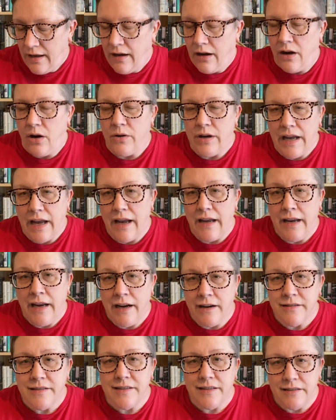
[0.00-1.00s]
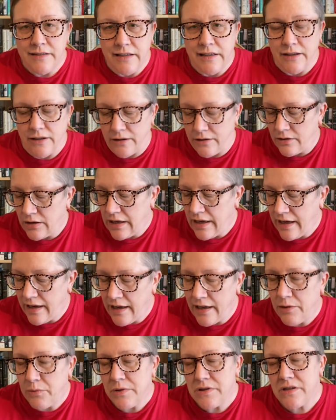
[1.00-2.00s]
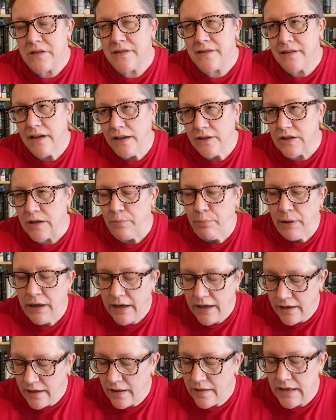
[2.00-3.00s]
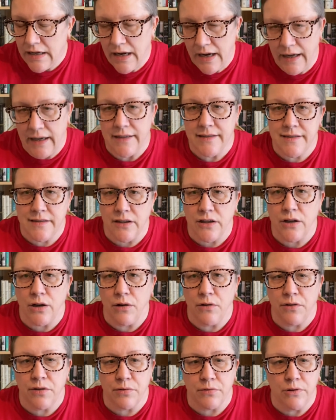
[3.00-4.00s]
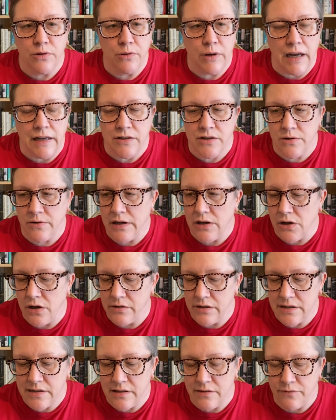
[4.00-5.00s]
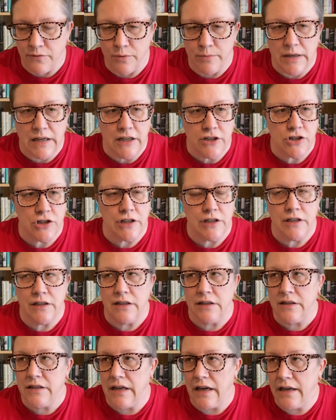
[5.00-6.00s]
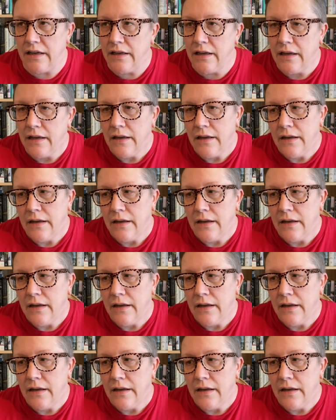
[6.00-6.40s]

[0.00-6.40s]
Okay, here's the deal. It was such a pain in the ass to go through entering all this information and then